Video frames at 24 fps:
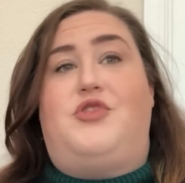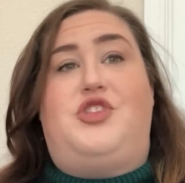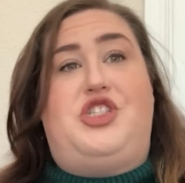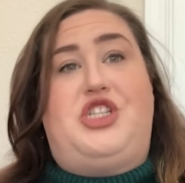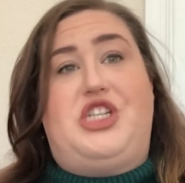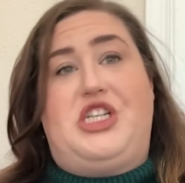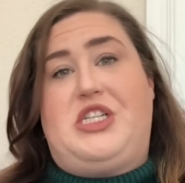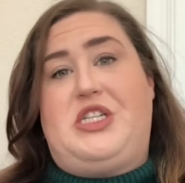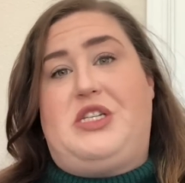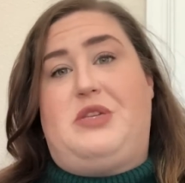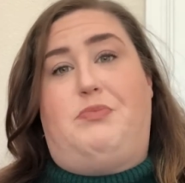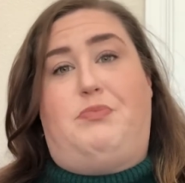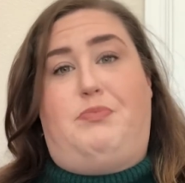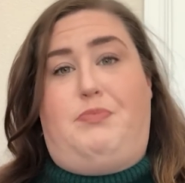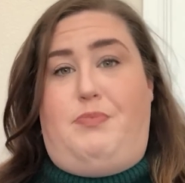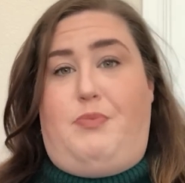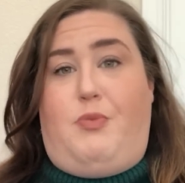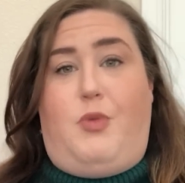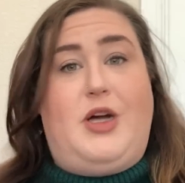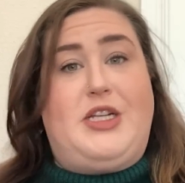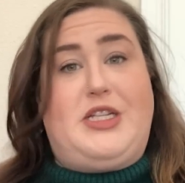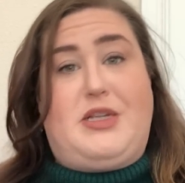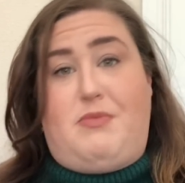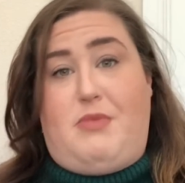just
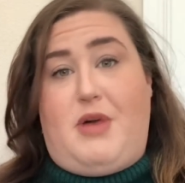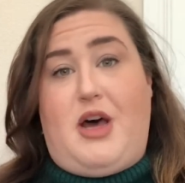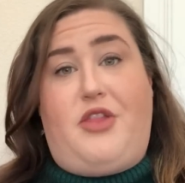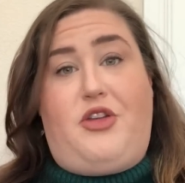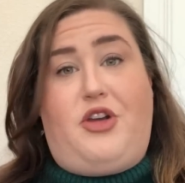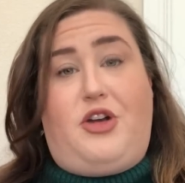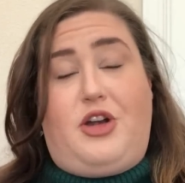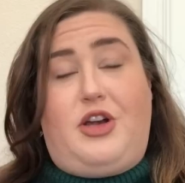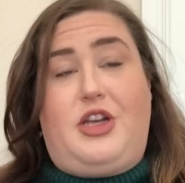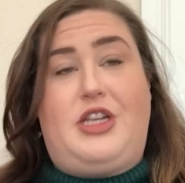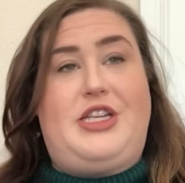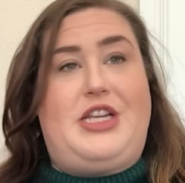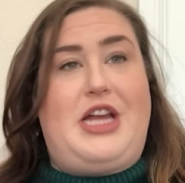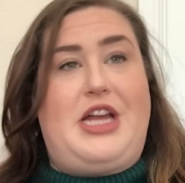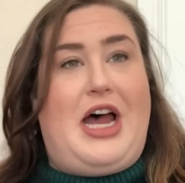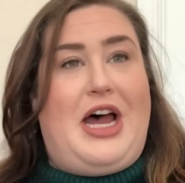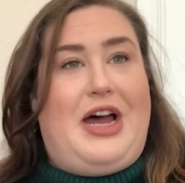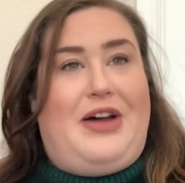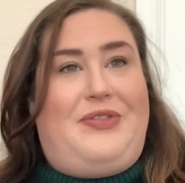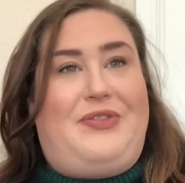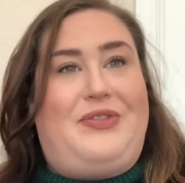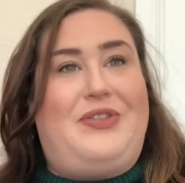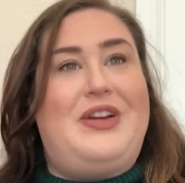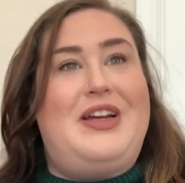was a mother
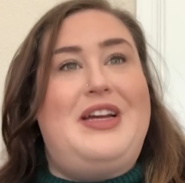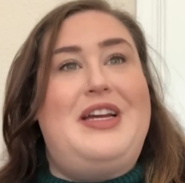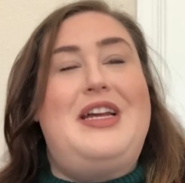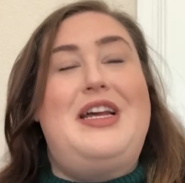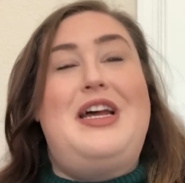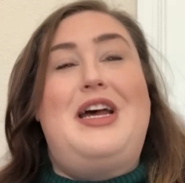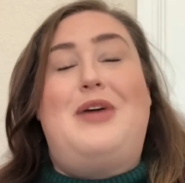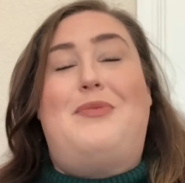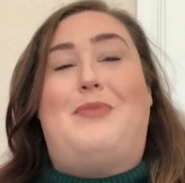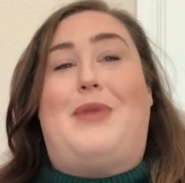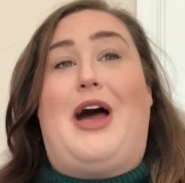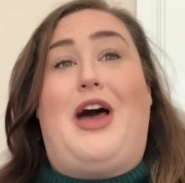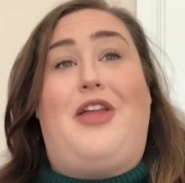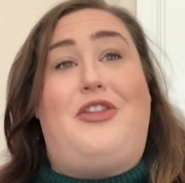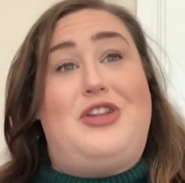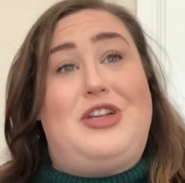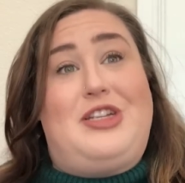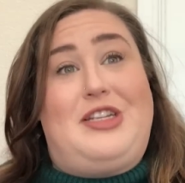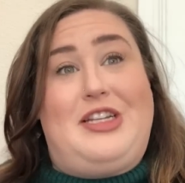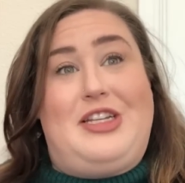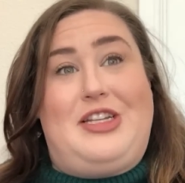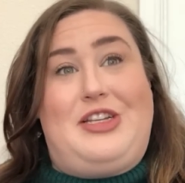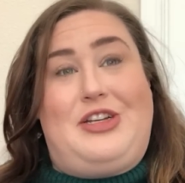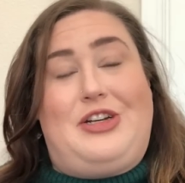stuff. My other
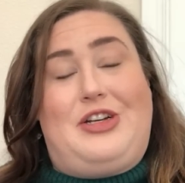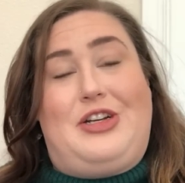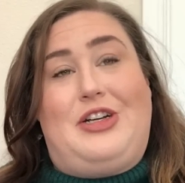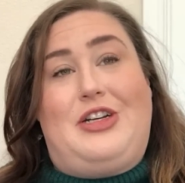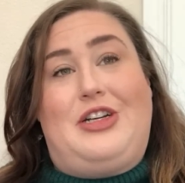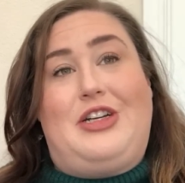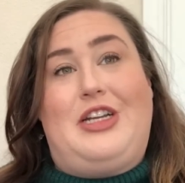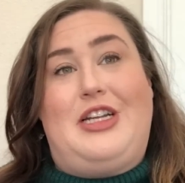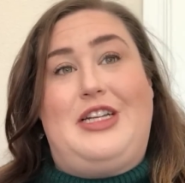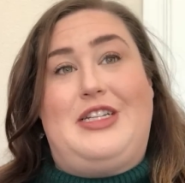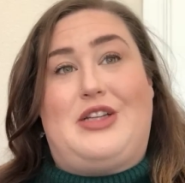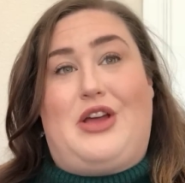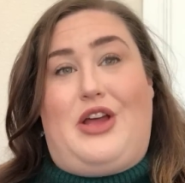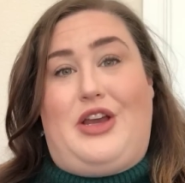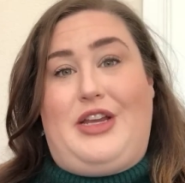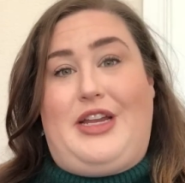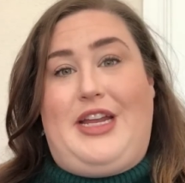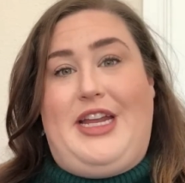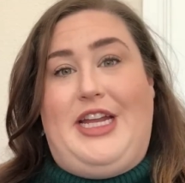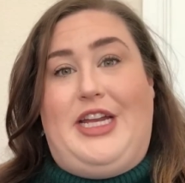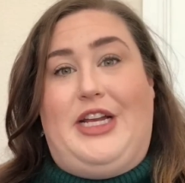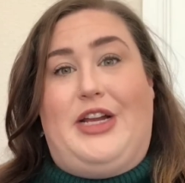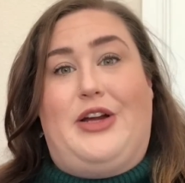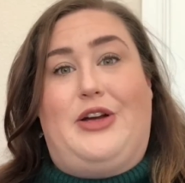sister is on
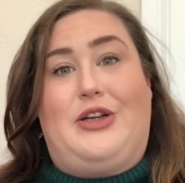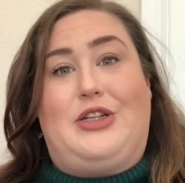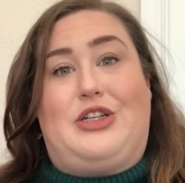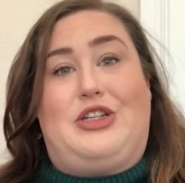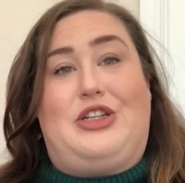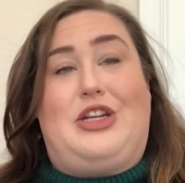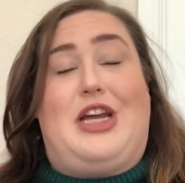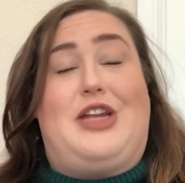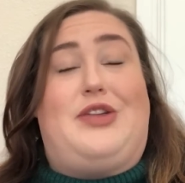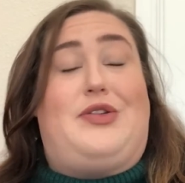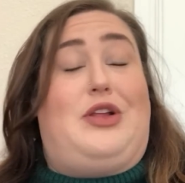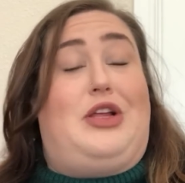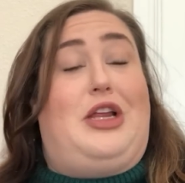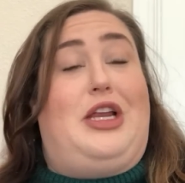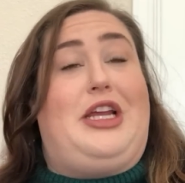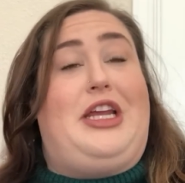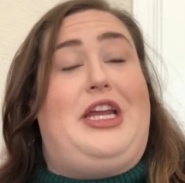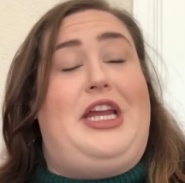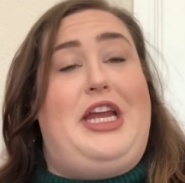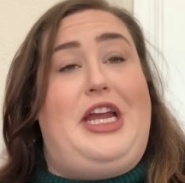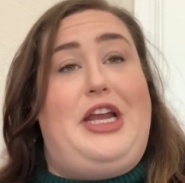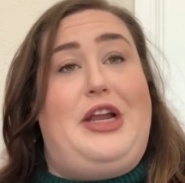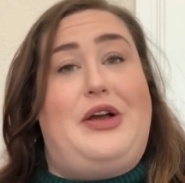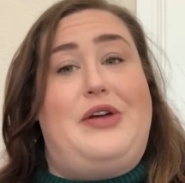keto, so she asked for a lot of
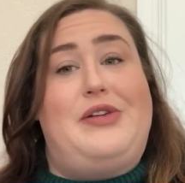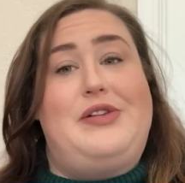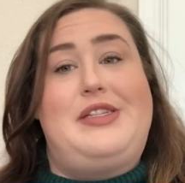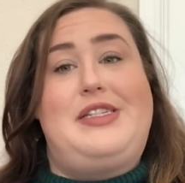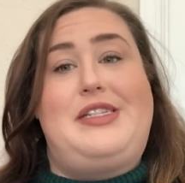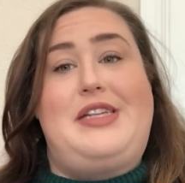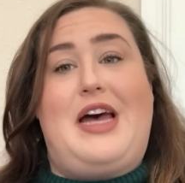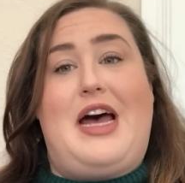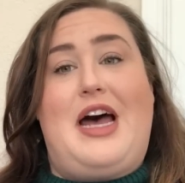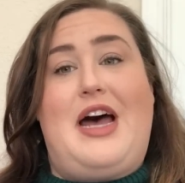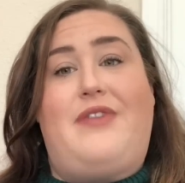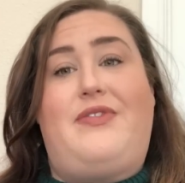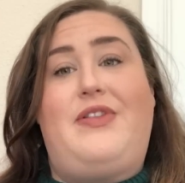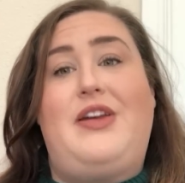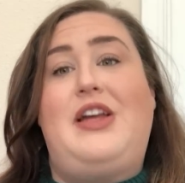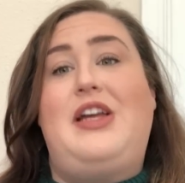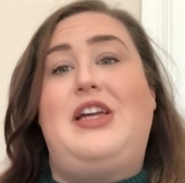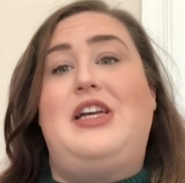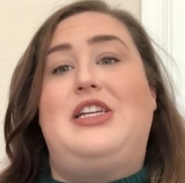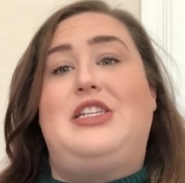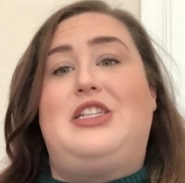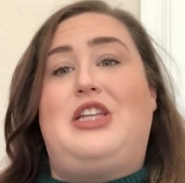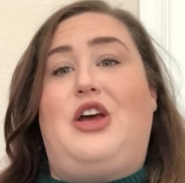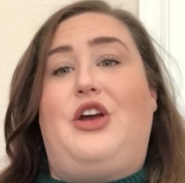keto stuff.
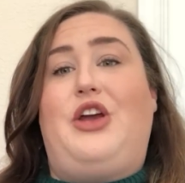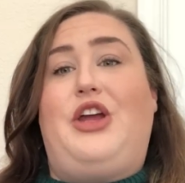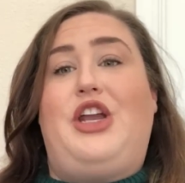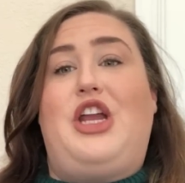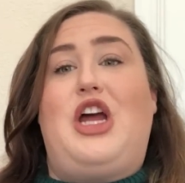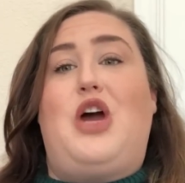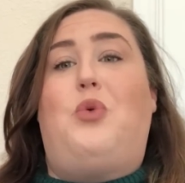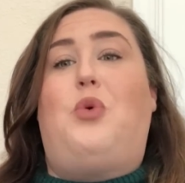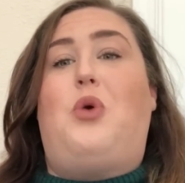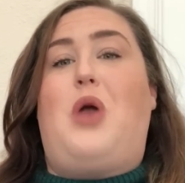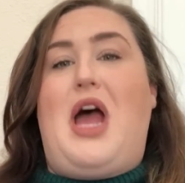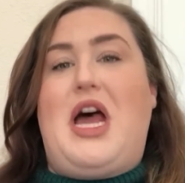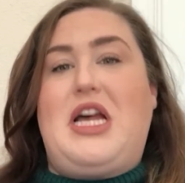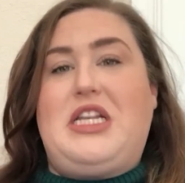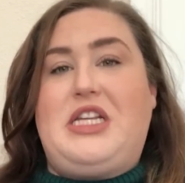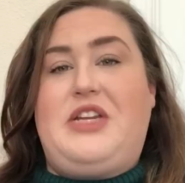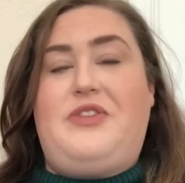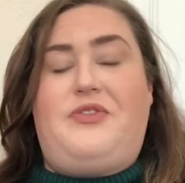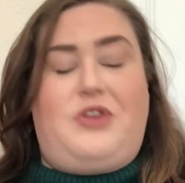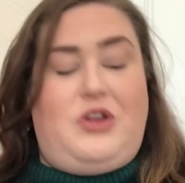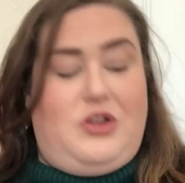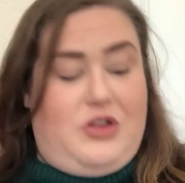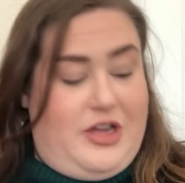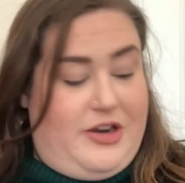So, you know, we're asking
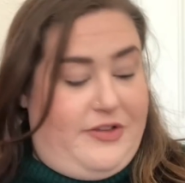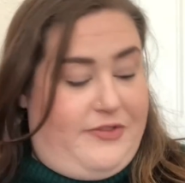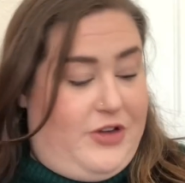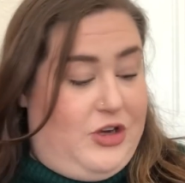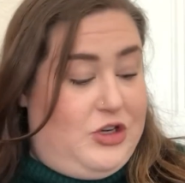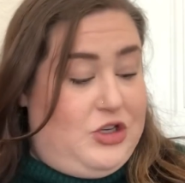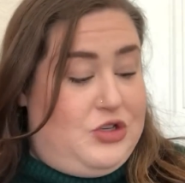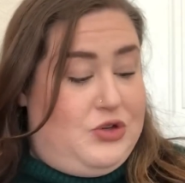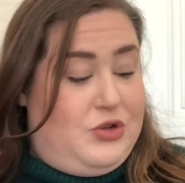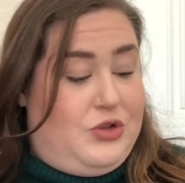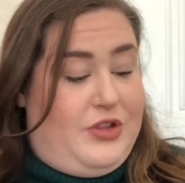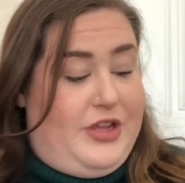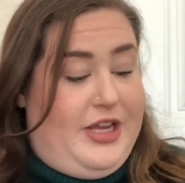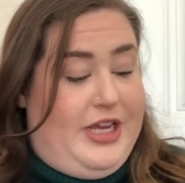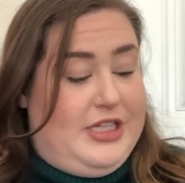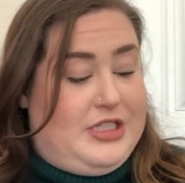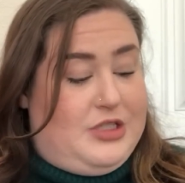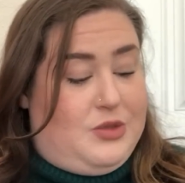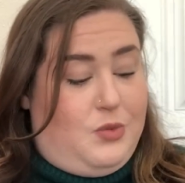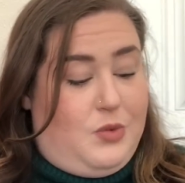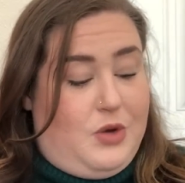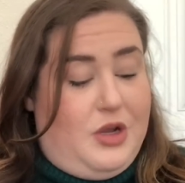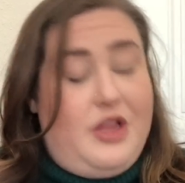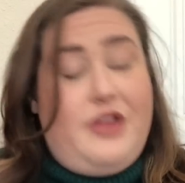for a lot of functional things.
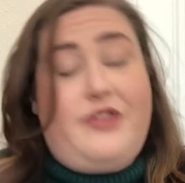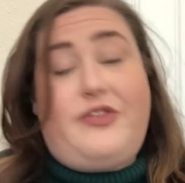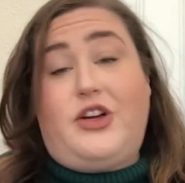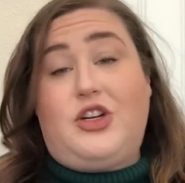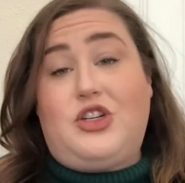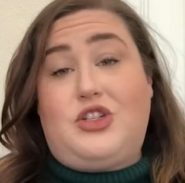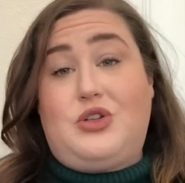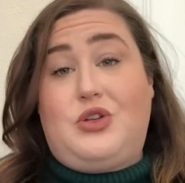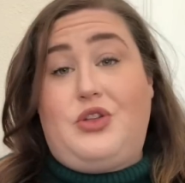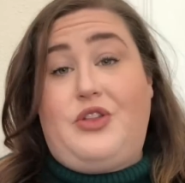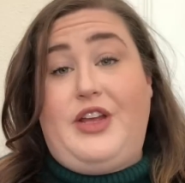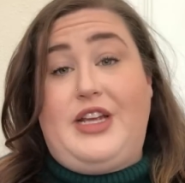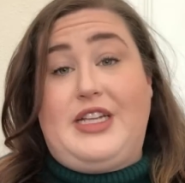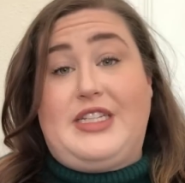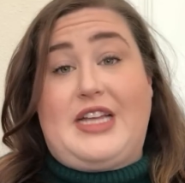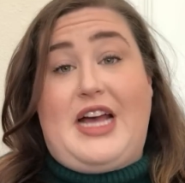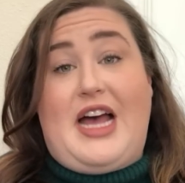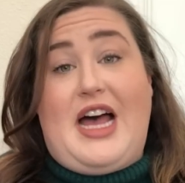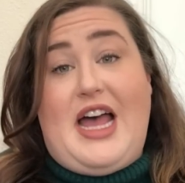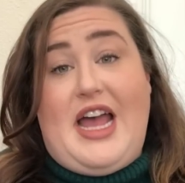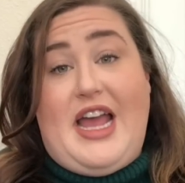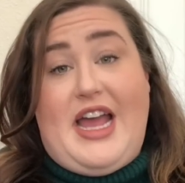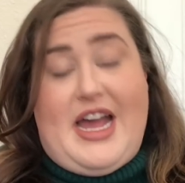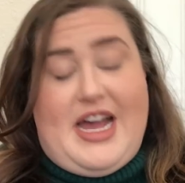One of the functional things that
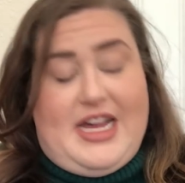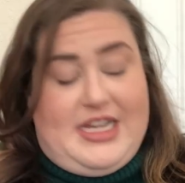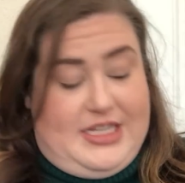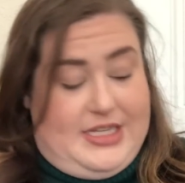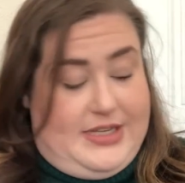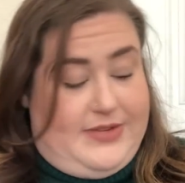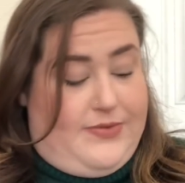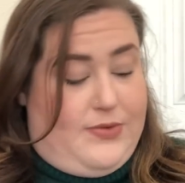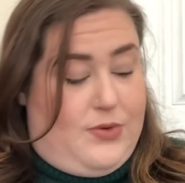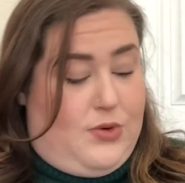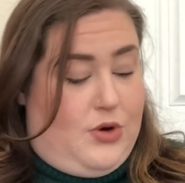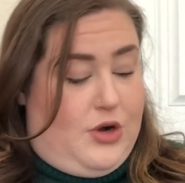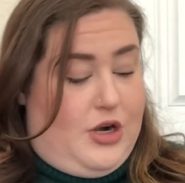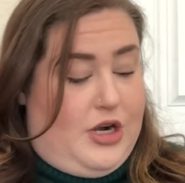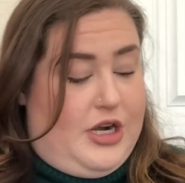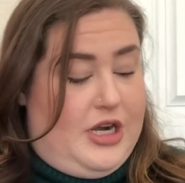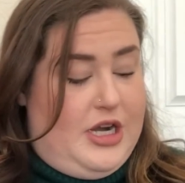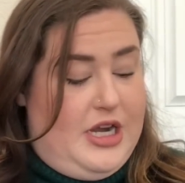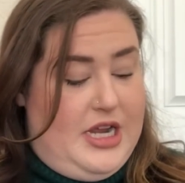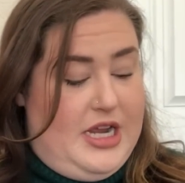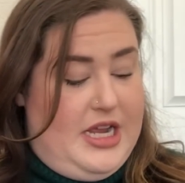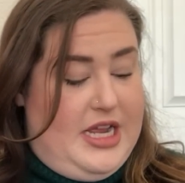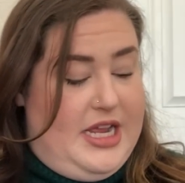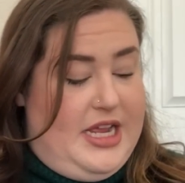I asked for
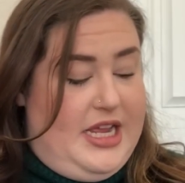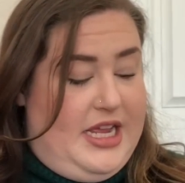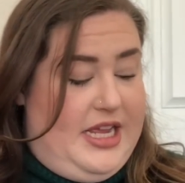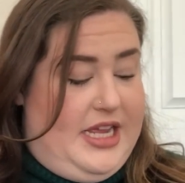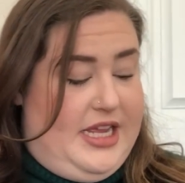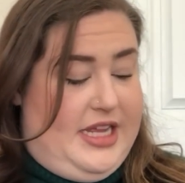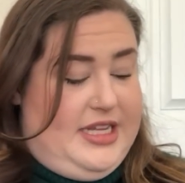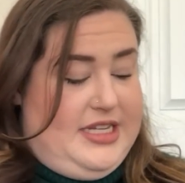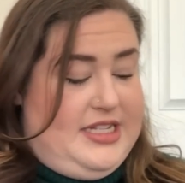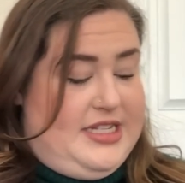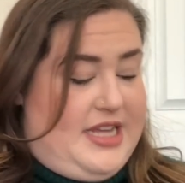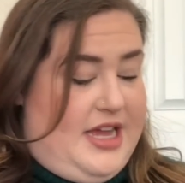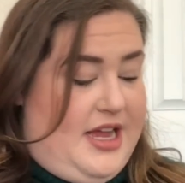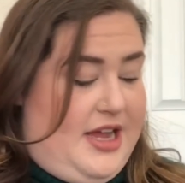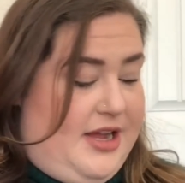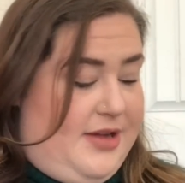is